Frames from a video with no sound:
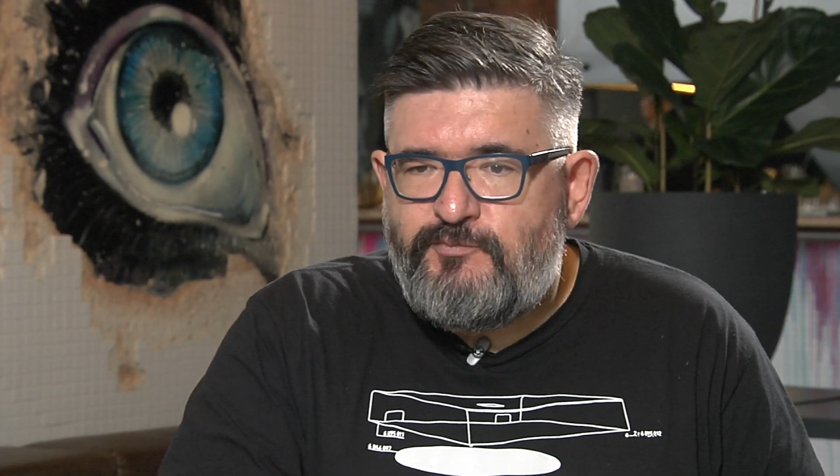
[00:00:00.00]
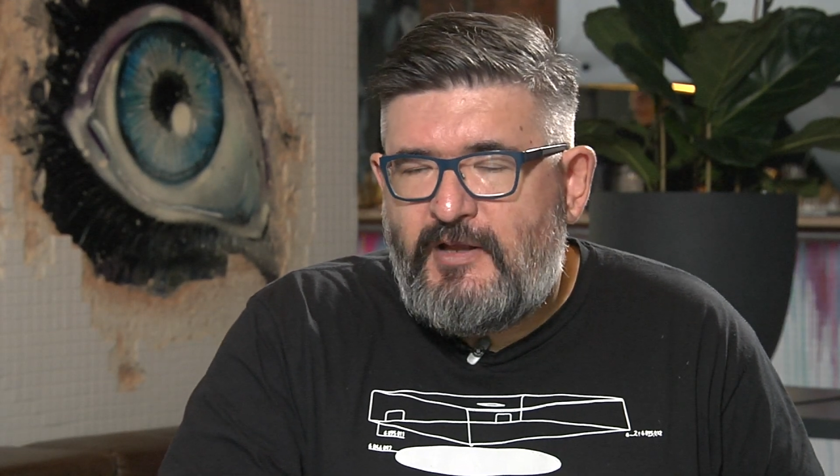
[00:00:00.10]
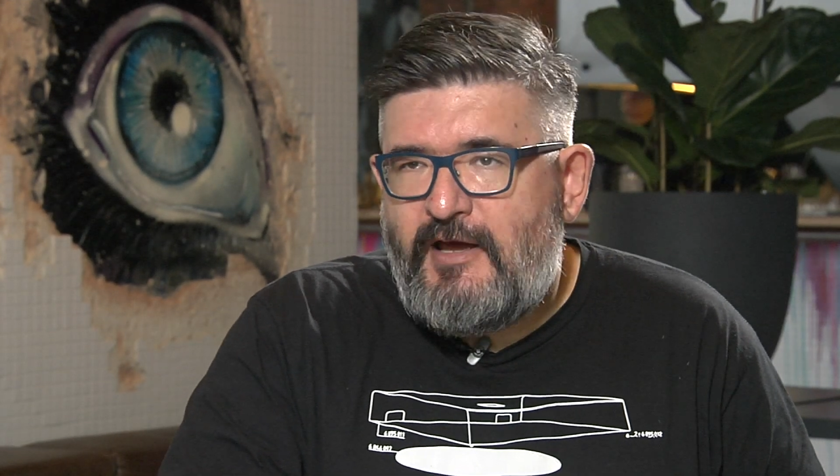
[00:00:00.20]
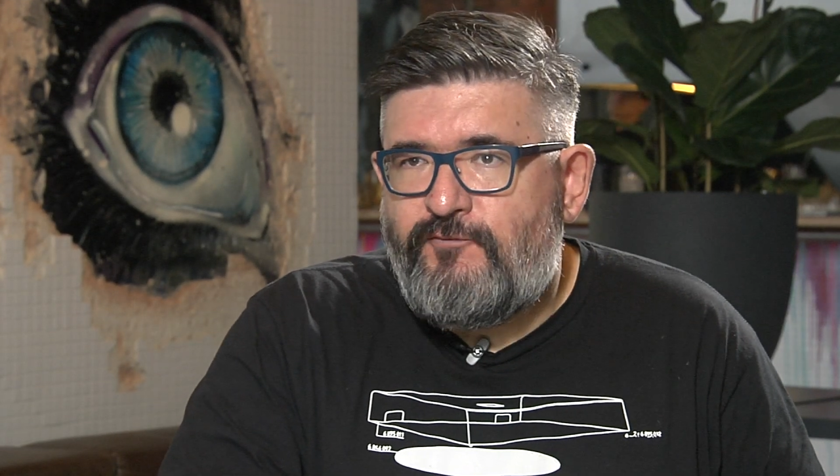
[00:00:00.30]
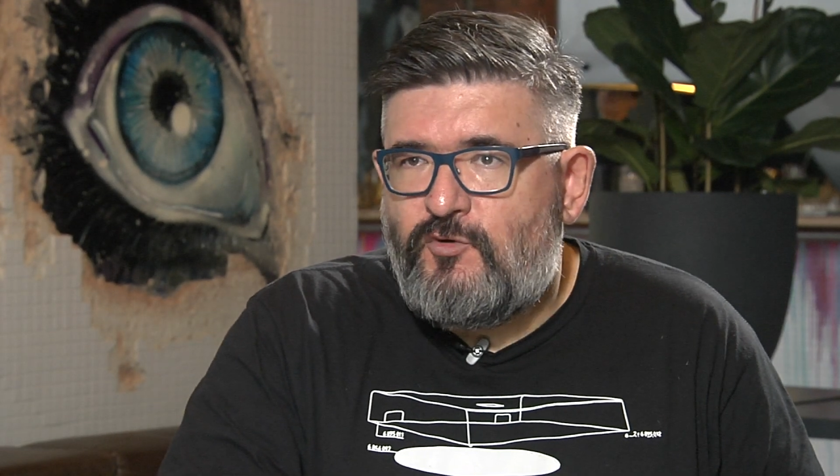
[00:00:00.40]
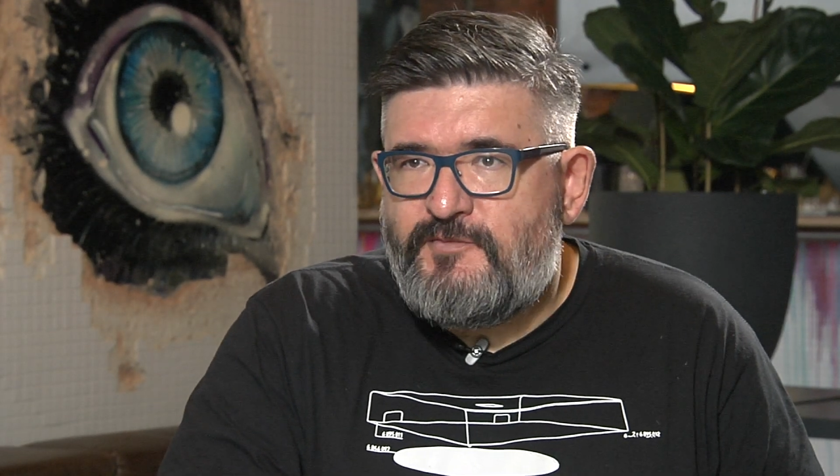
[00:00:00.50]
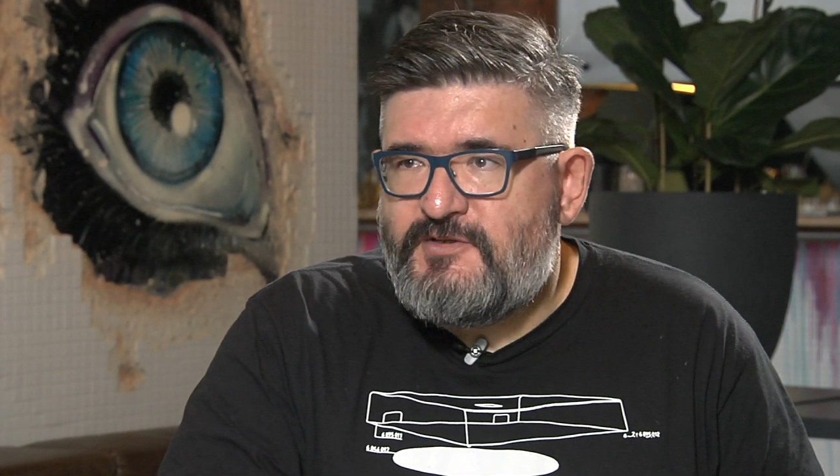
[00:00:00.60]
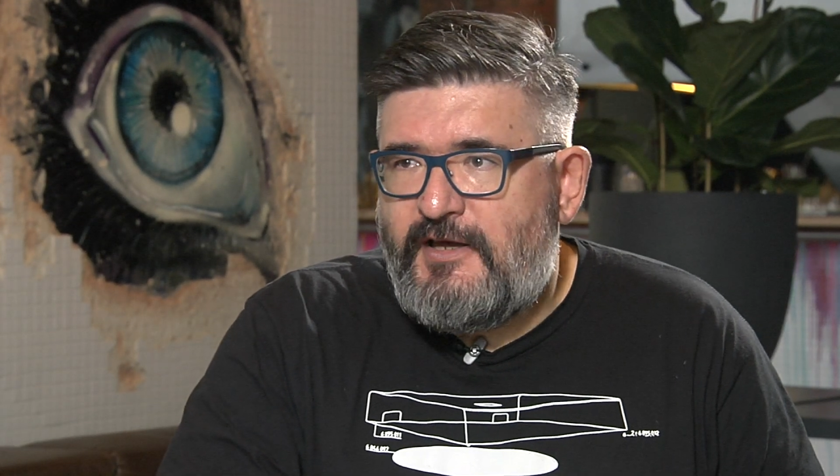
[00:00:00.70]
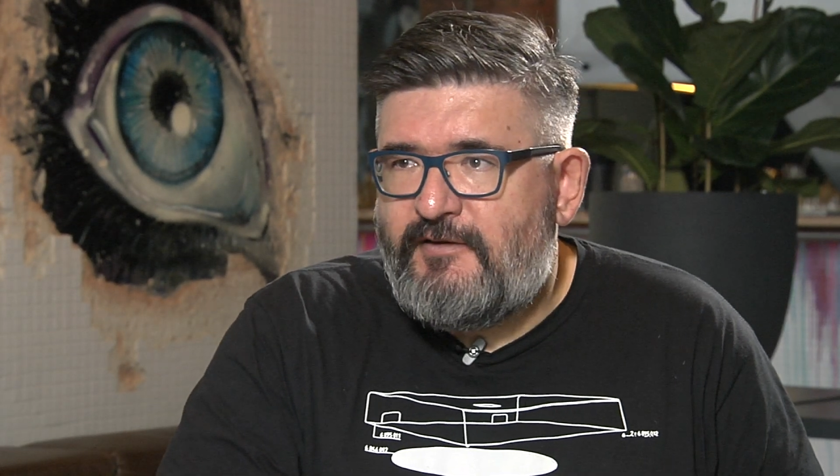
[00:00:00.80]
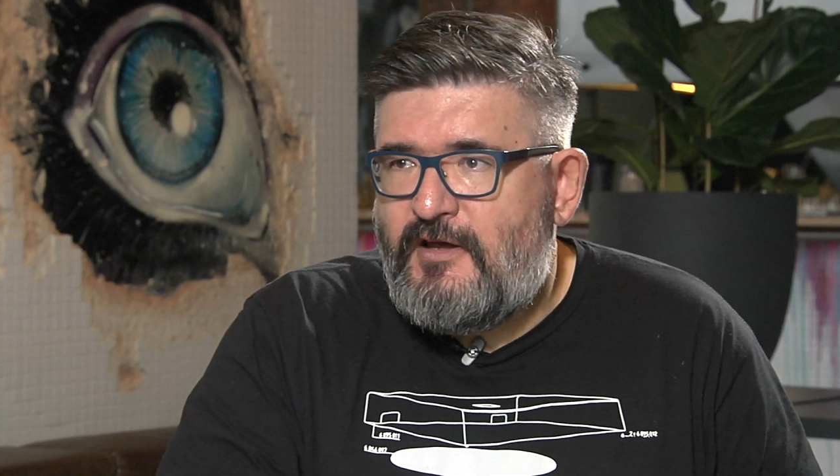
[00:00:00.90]

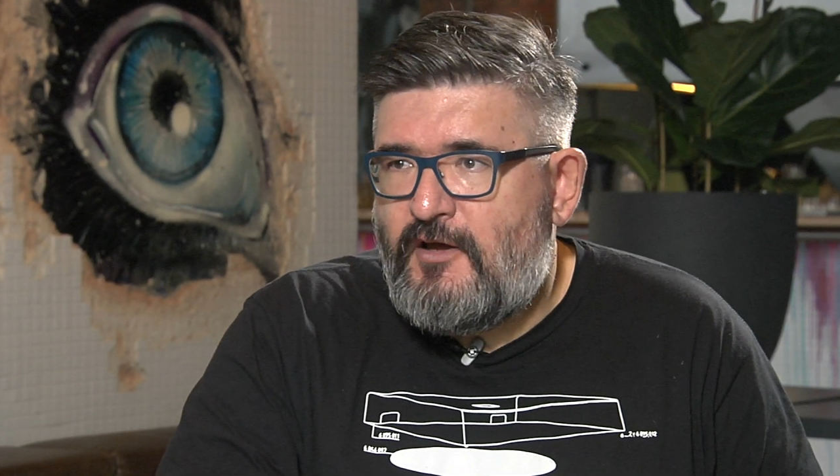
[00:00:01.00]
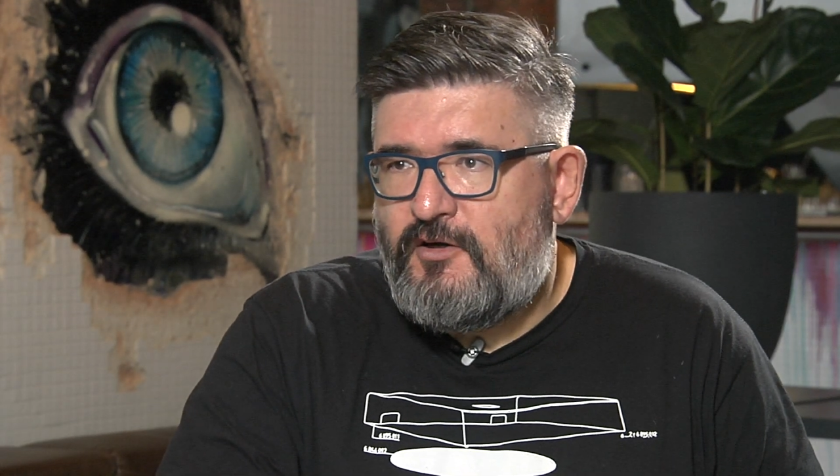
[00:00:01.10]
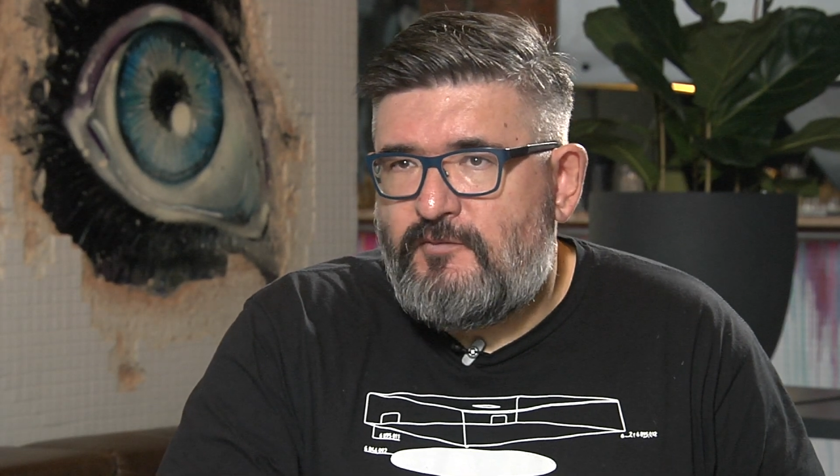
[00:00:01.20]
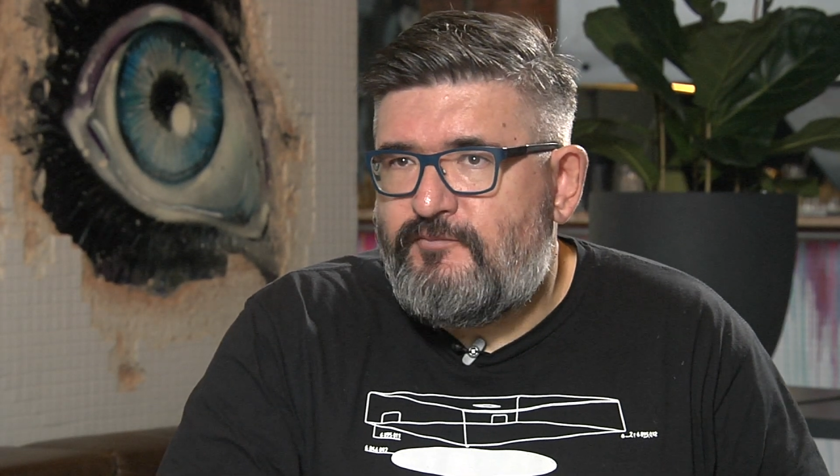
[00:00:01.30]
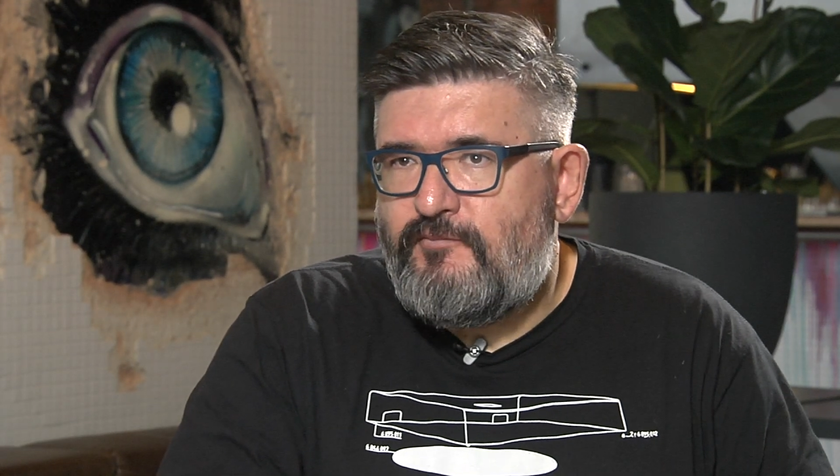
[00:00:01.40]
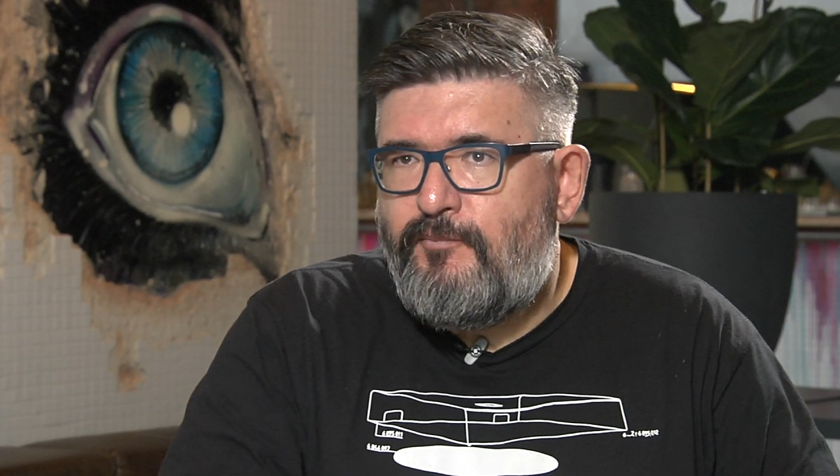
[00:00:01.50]
platforms like that are